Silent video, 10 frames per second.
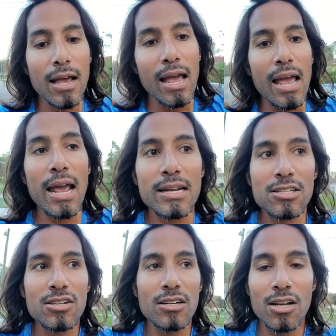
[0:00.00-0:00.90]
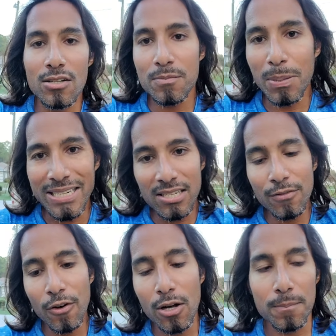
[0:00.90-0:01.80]
and it's going to, by
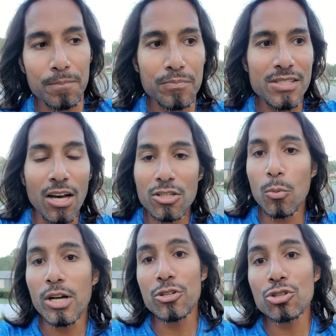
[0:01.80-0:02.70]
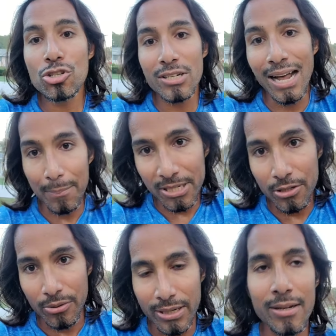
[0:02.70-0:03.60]
default, tell you what you should not be
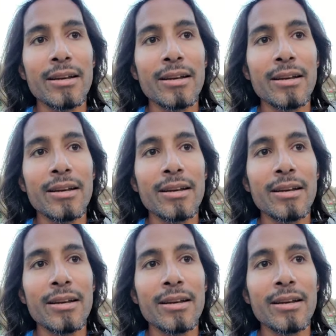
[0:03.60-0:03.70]
doing.